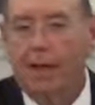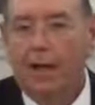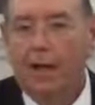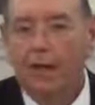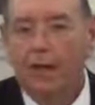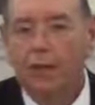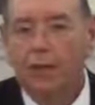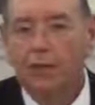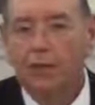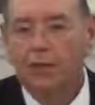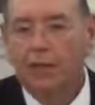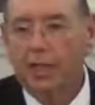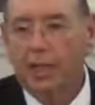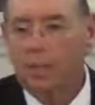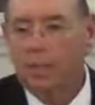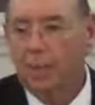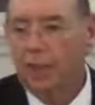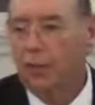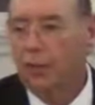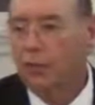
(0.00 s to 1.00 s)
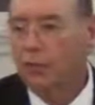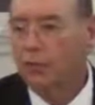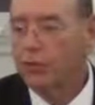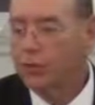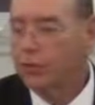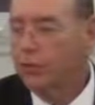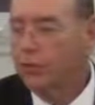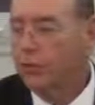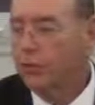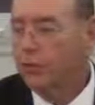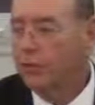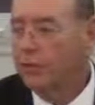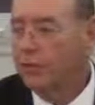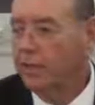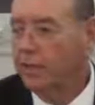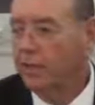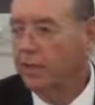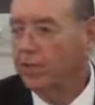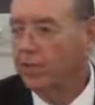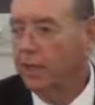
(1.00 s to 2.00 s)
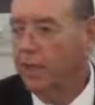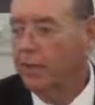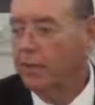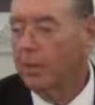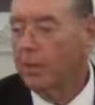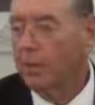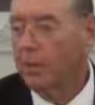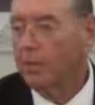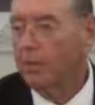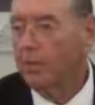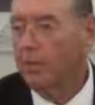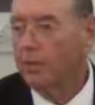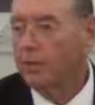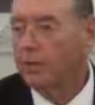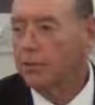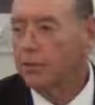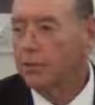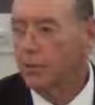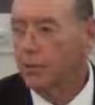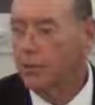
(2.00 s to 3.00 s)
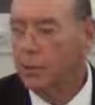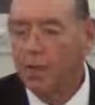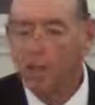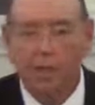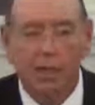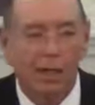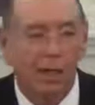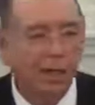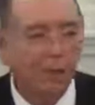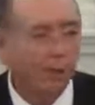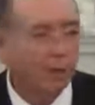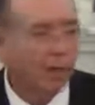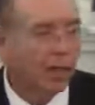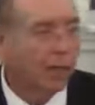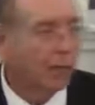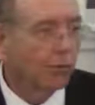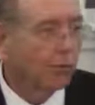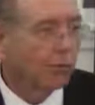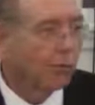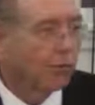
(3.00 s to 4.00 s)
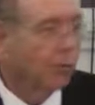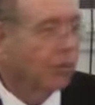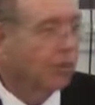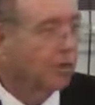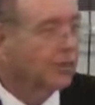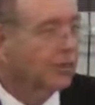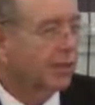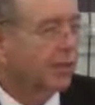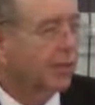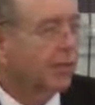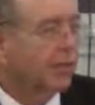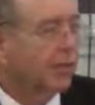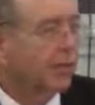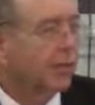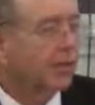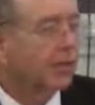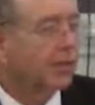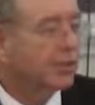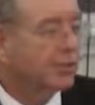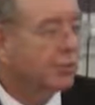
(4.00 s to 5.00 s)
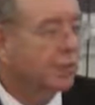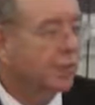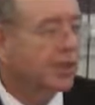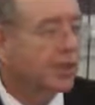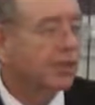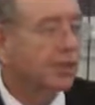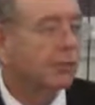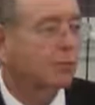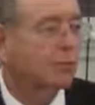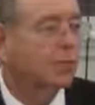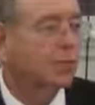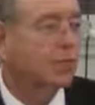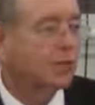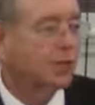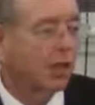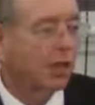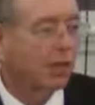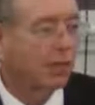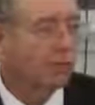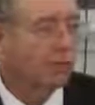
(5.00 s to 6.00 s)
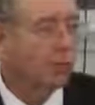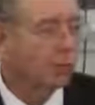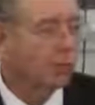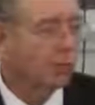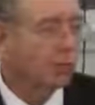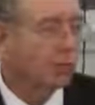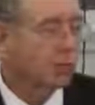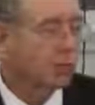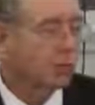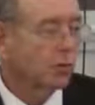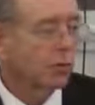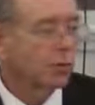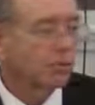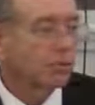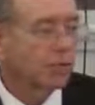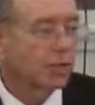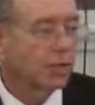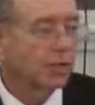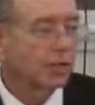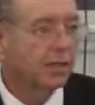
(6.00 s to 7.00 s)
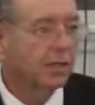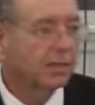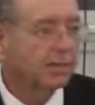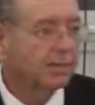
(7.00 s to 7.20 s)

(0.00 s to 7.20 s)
I always think about old Caesar and his stepping across the Rubicon when I run across that word, especially when John wrote those words here.